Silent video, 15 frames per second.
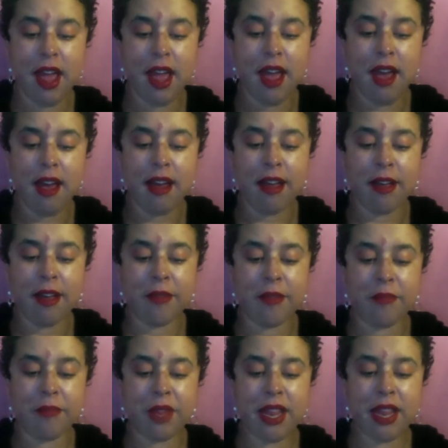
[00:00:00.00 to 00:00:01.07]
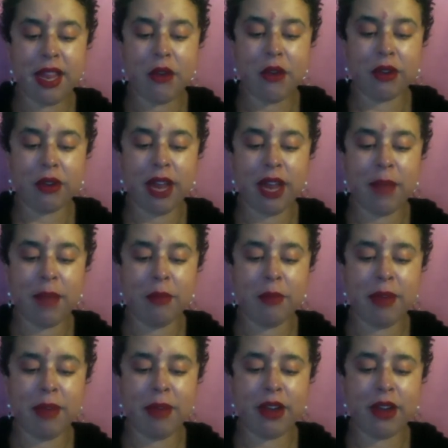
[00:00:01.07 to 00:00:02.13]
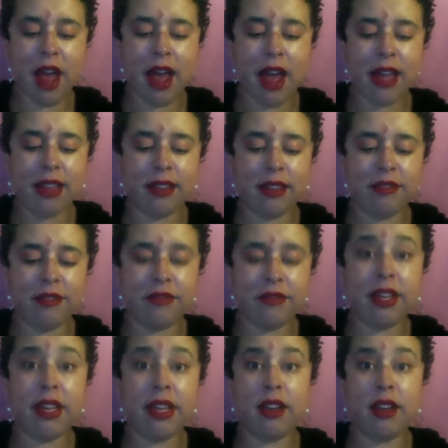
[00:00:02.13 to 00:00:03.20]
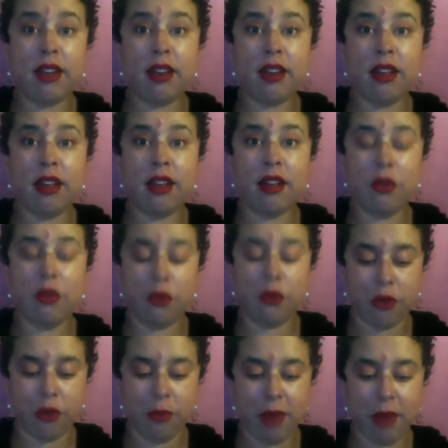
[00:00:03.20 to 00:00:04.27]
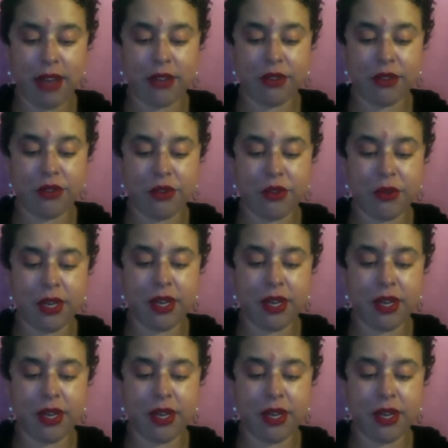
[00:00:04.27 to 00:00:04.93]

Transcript: Now, keep in mind, I live in northern Maine, so